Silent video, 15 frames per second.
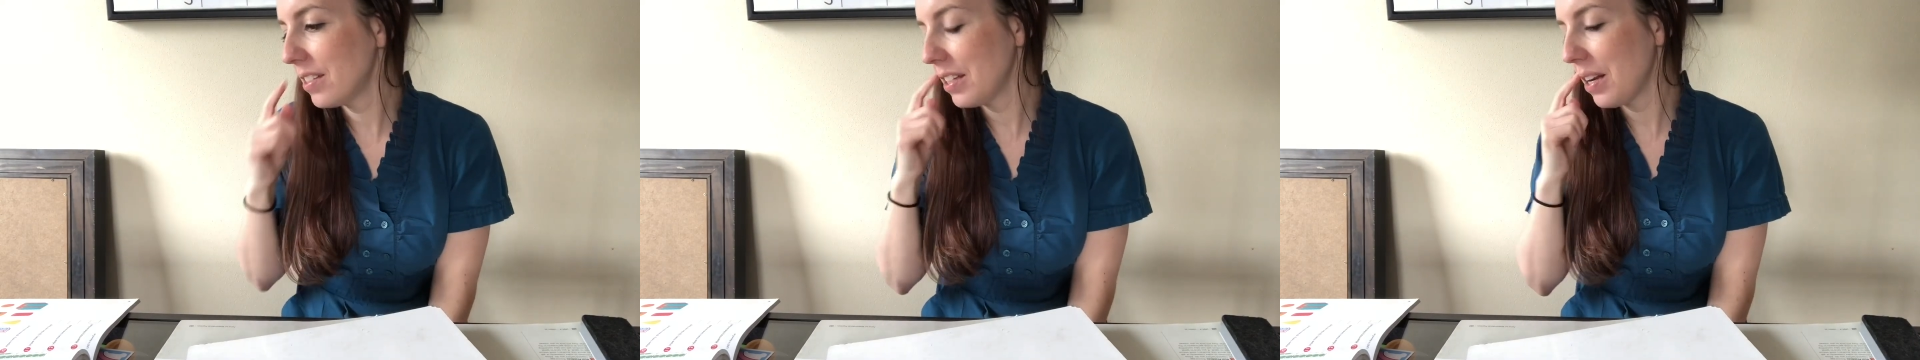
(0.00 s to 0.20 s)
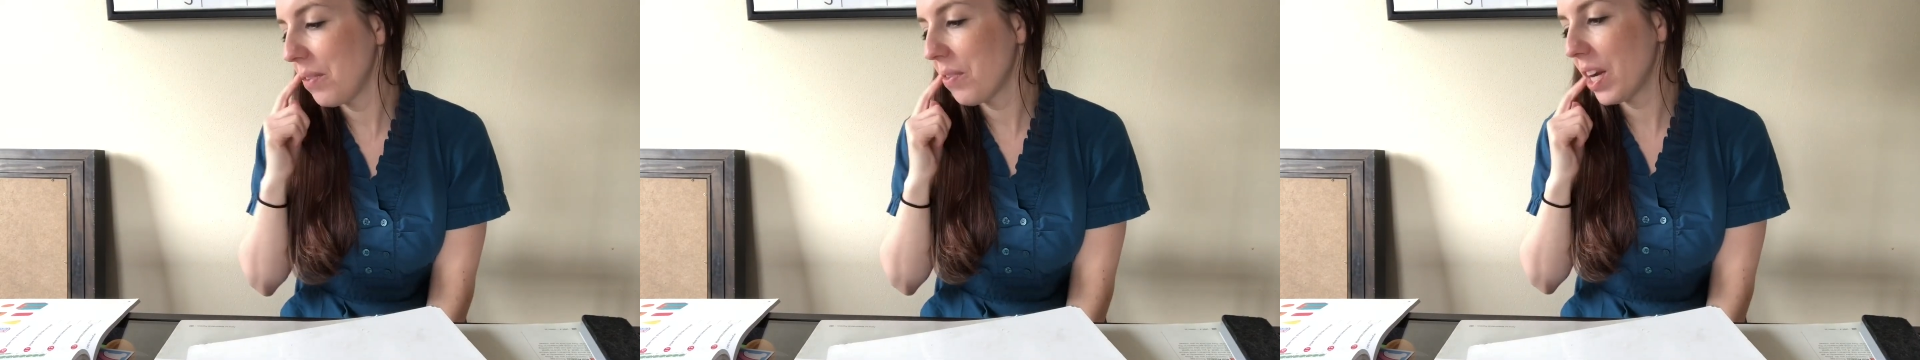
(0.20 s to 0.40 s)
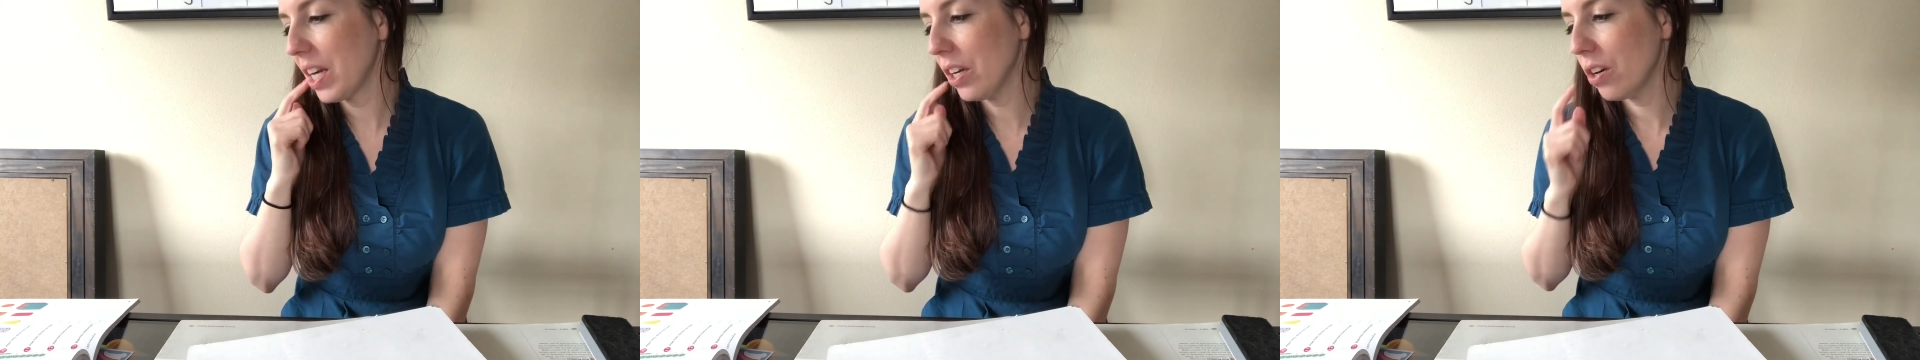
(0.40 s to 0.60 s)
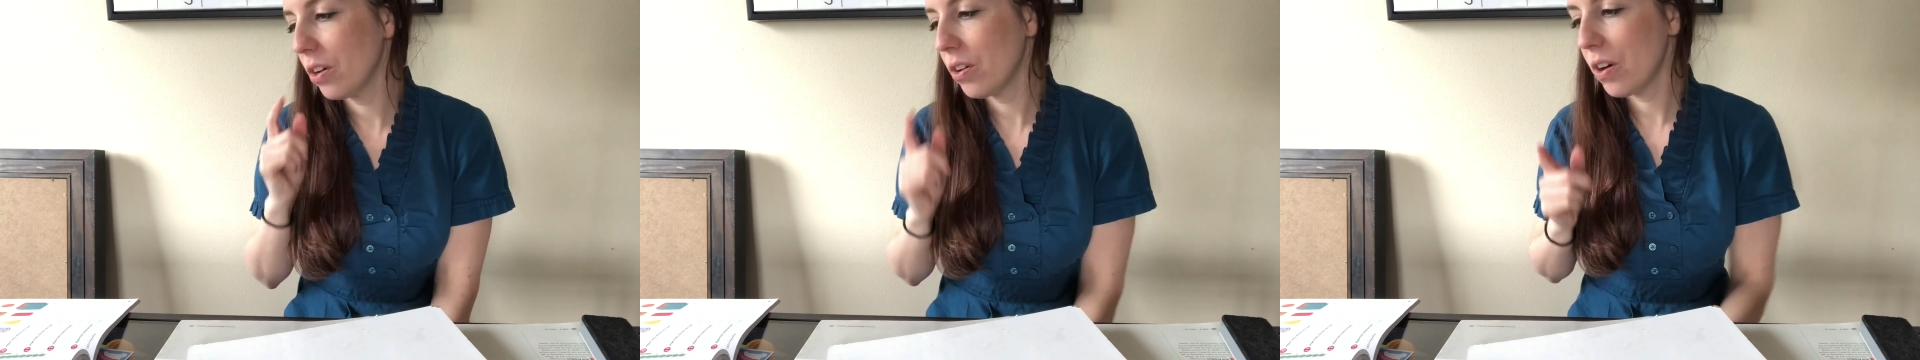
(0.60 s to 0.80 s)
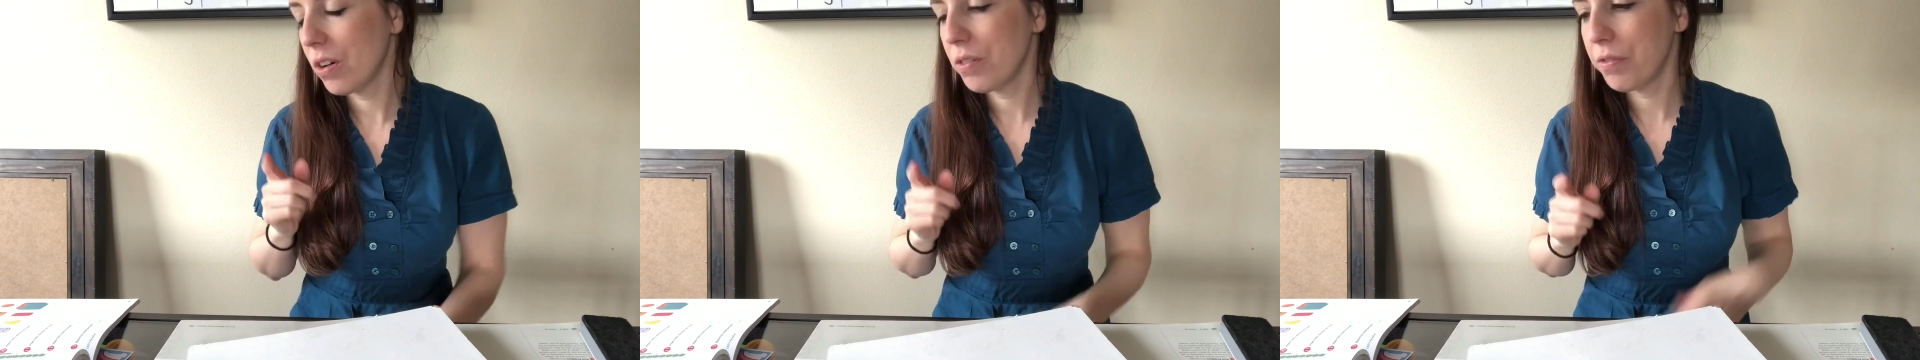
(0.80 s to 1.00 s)
that I want to
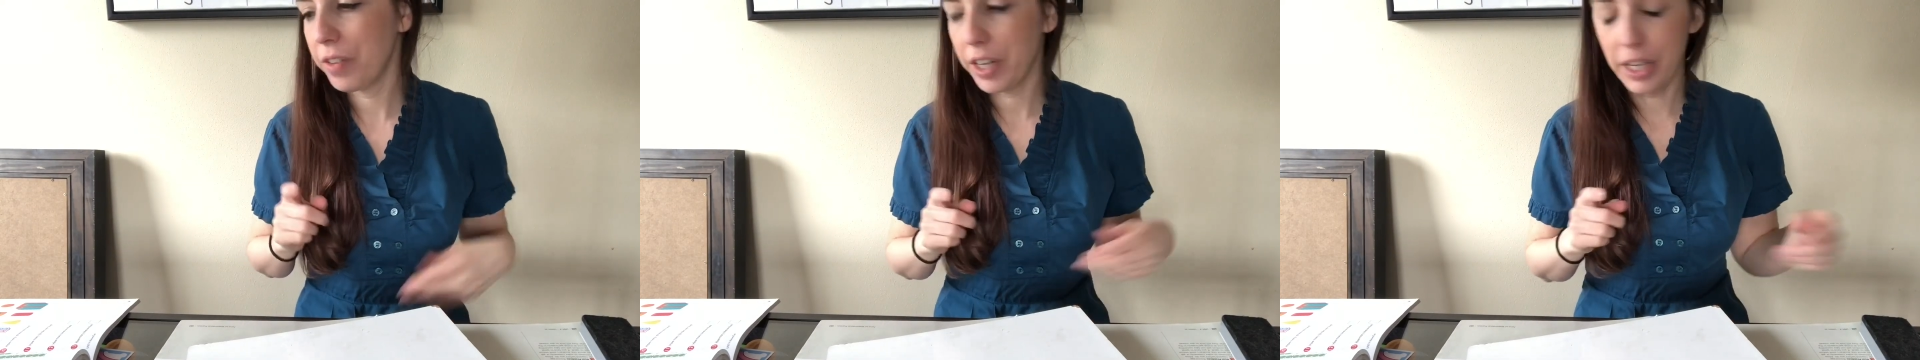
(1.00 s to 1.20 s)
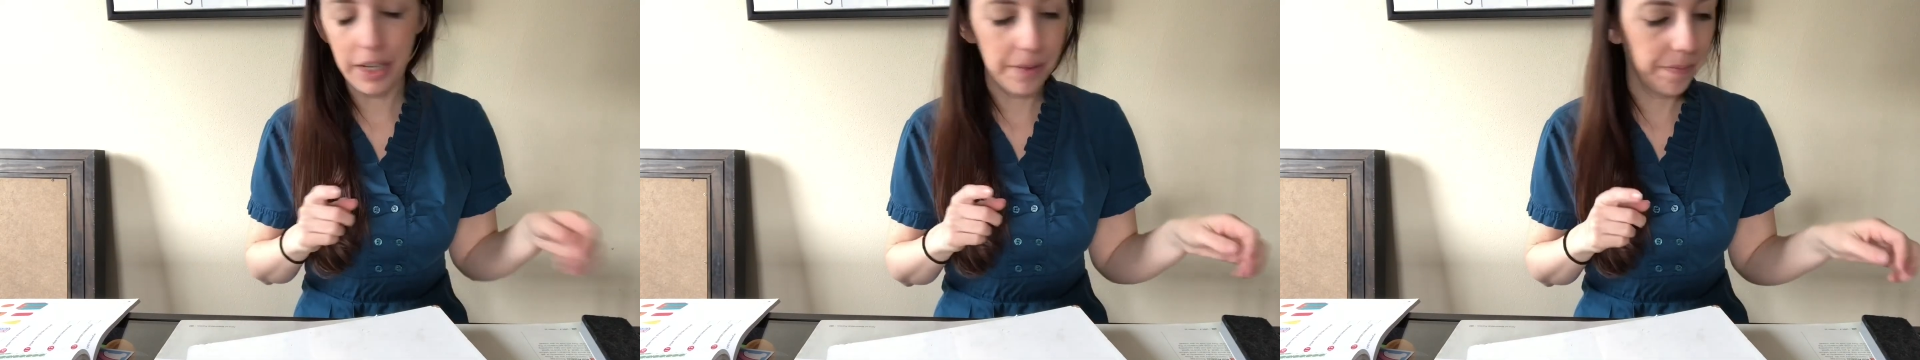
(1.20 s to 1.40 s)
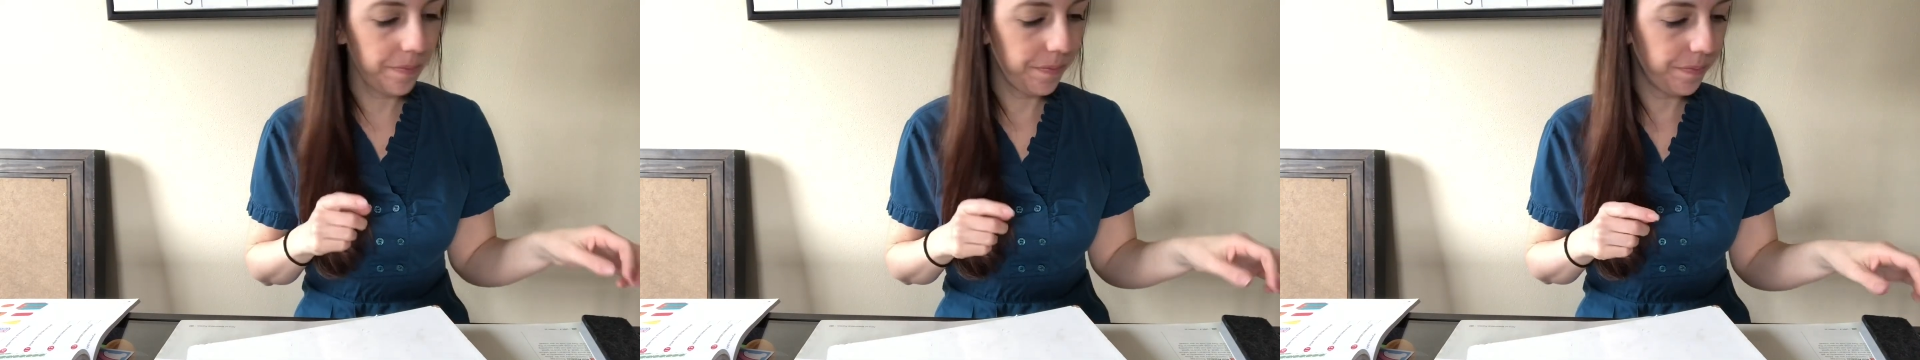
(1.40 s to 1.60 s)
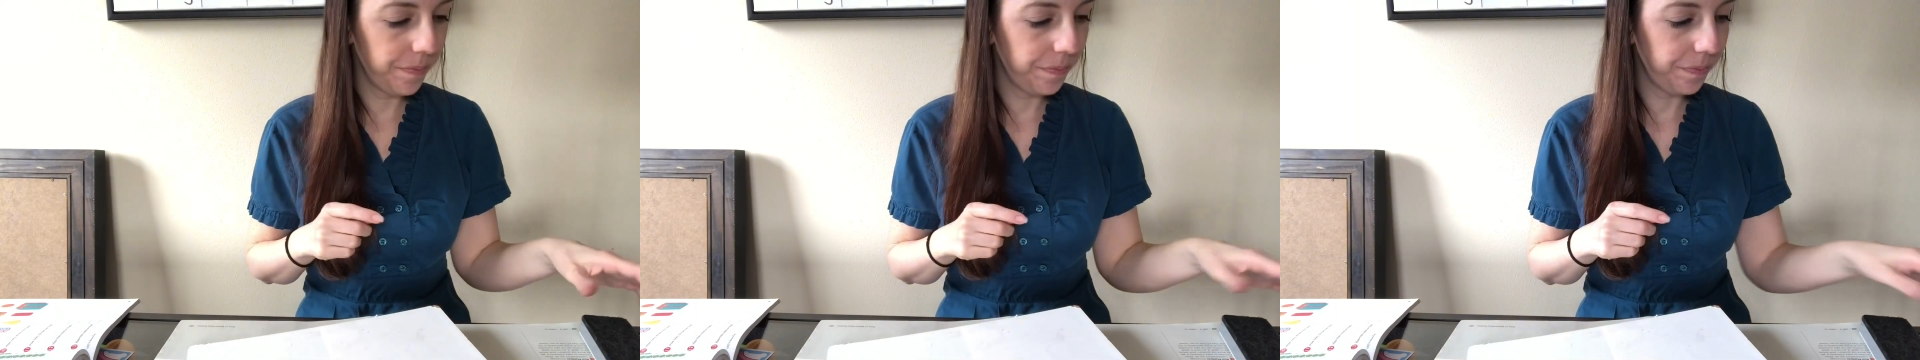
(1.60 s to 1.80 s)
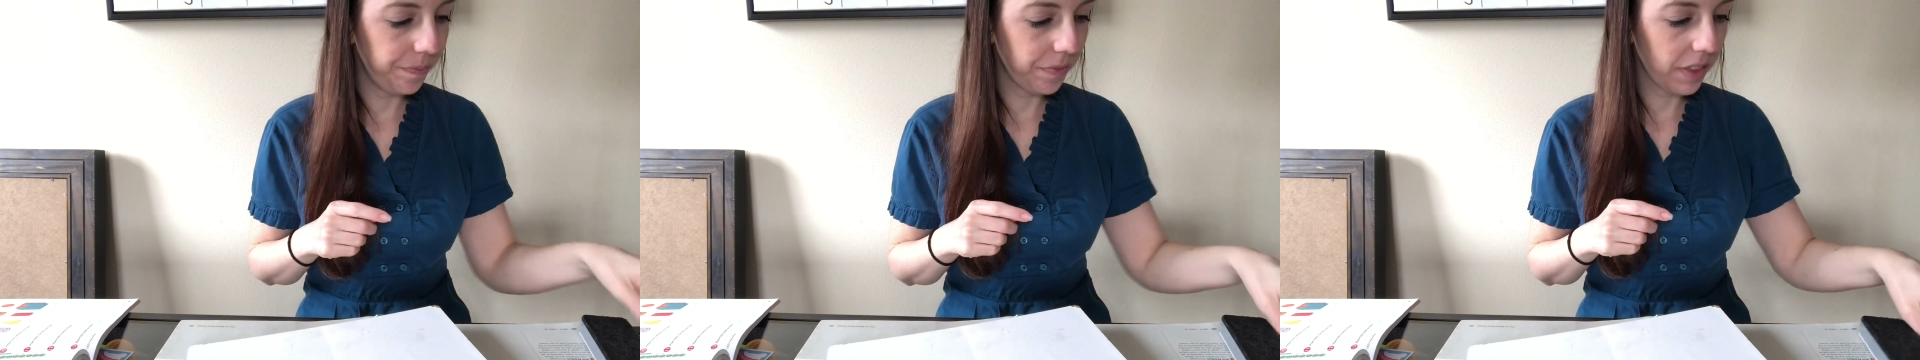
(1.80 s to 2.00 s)
go over
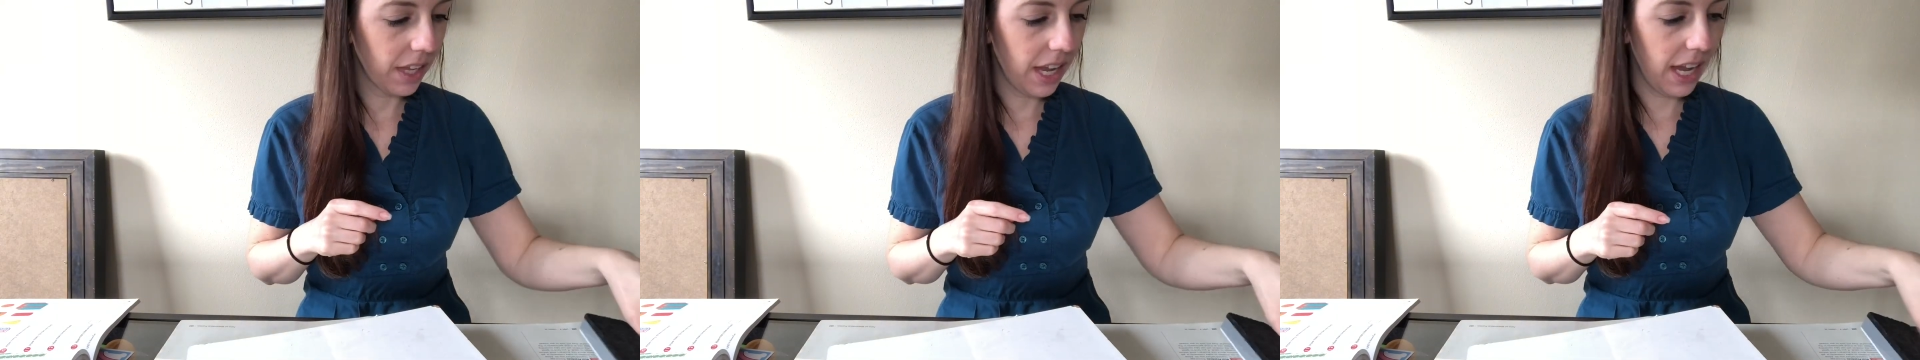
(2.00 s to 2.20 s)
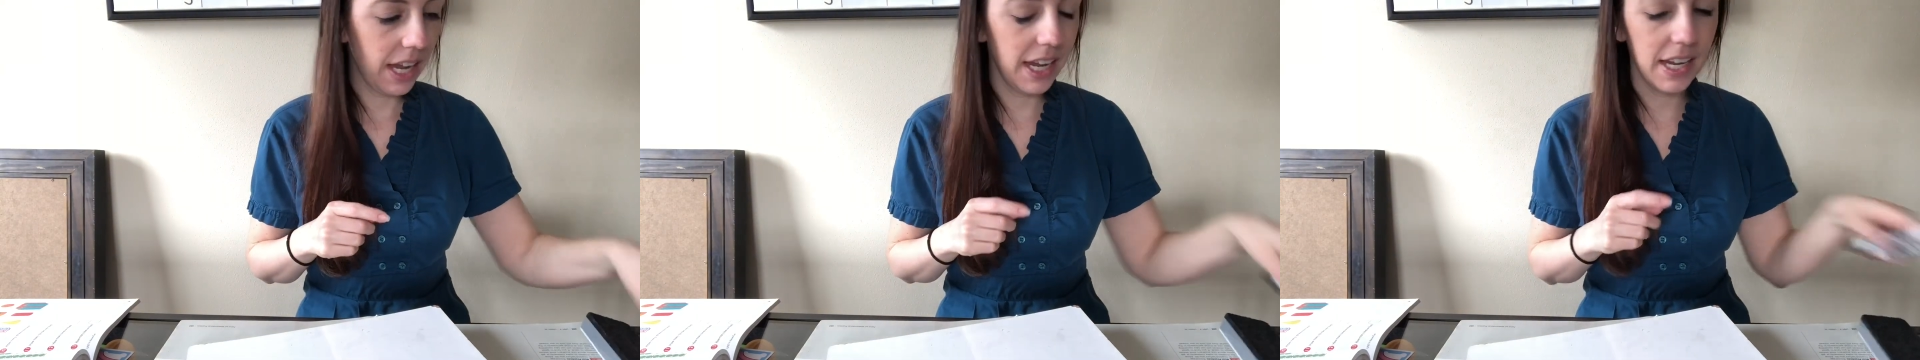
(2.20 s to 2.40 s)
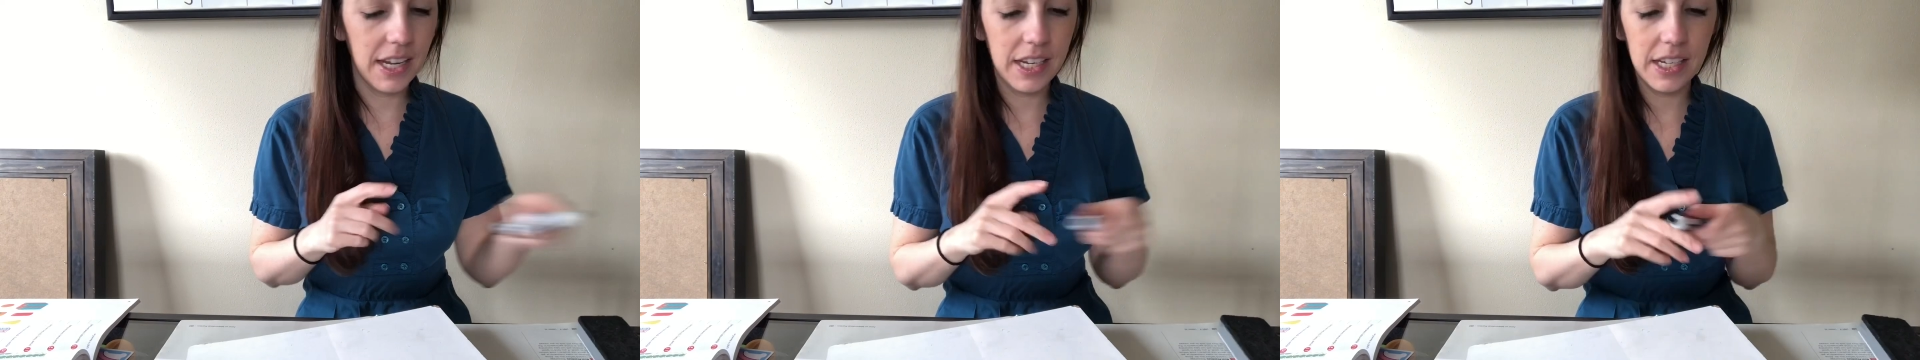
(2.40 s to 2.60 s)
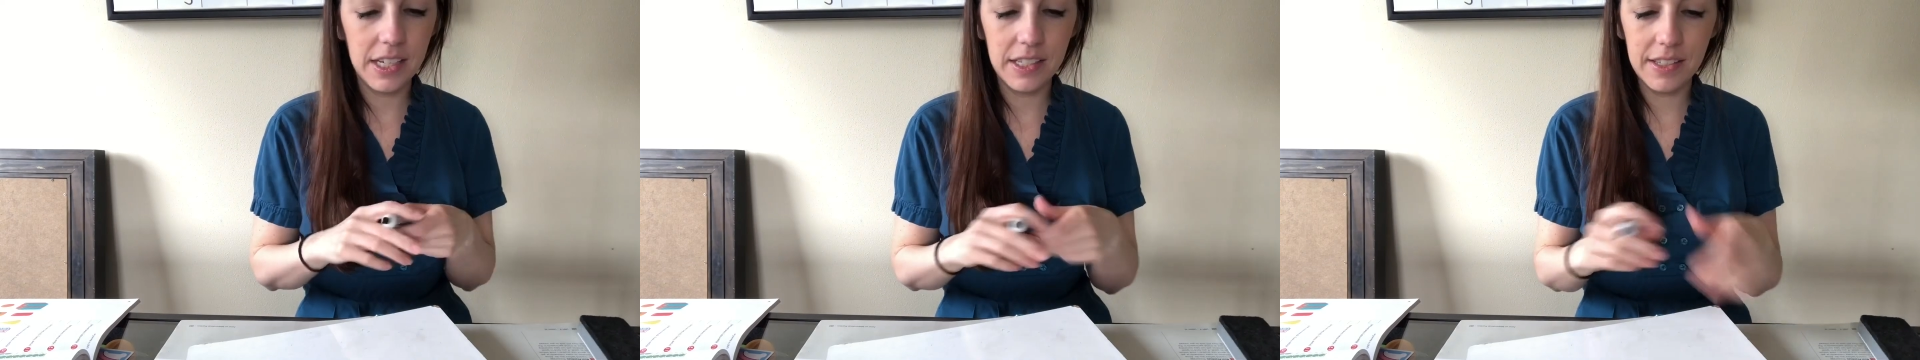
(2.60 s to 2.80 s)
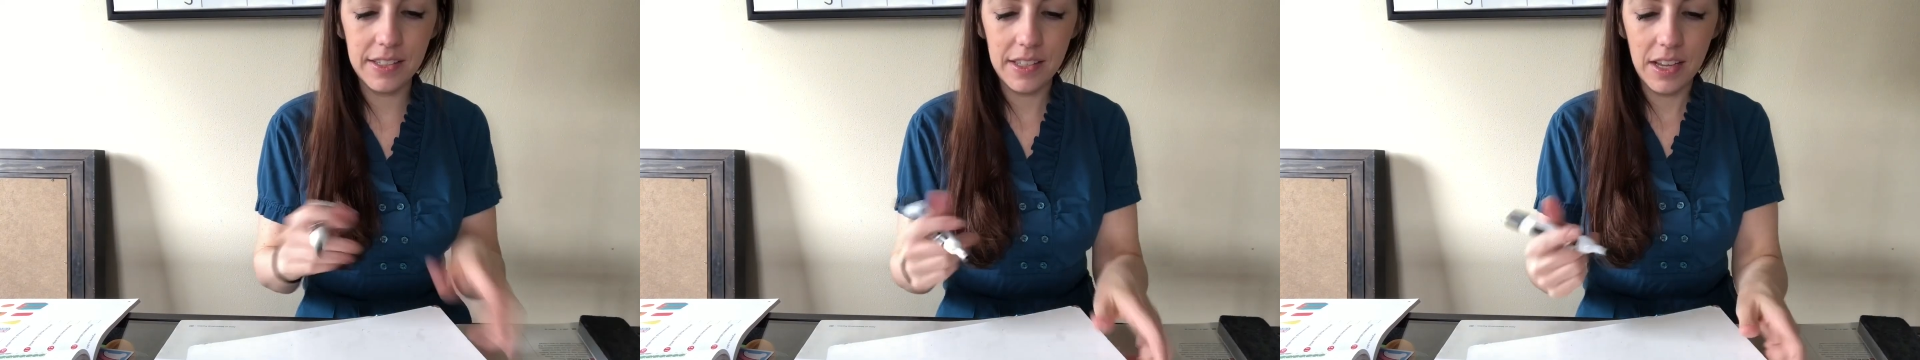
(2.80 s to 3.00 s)
is